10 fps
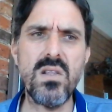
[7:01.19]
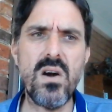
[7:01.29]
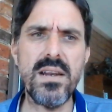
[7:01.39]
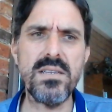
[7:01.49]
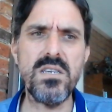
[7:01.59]

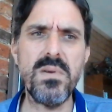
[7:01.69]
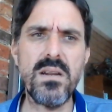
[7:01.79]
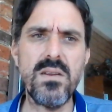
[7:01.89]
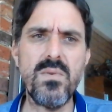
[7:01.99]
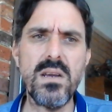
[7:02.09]
line are
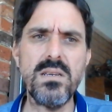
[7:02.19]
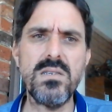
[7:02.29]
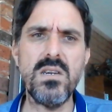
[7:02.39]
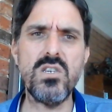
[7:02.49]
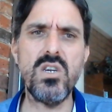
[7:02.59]
typically
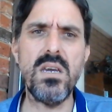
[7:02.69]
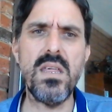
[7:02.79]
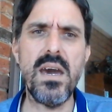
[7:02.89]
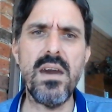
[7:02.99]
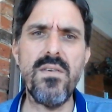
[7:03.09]
released each year.
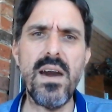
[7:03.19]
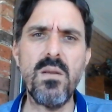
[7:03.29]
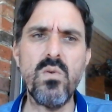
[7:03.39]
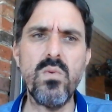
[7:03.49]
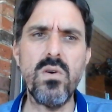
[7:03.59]
They are
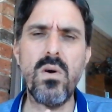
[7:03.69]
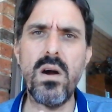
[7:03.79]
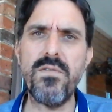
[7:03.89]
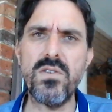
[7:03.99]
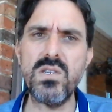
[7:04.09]
available
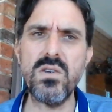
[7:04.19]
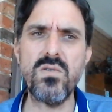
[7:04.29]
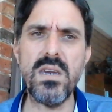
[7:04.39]
worldwide for a single